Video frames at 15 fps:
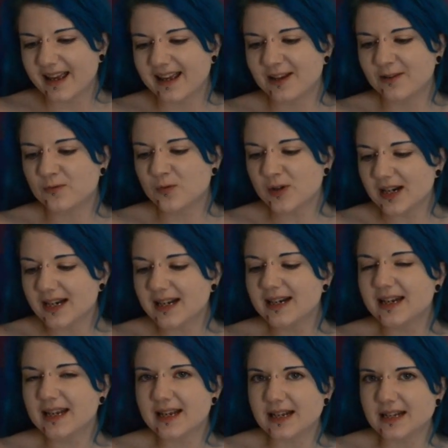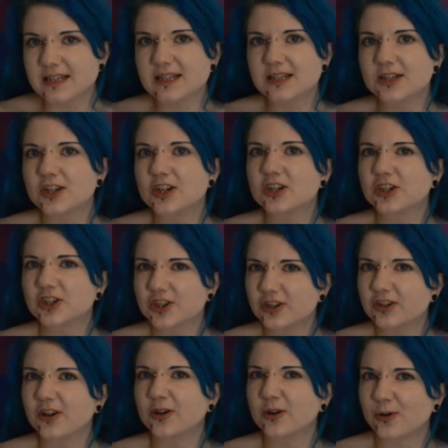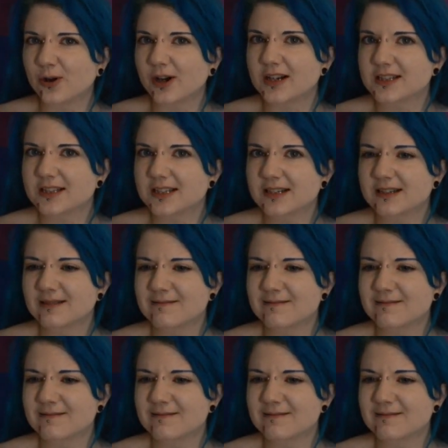It really needs a sugar crust.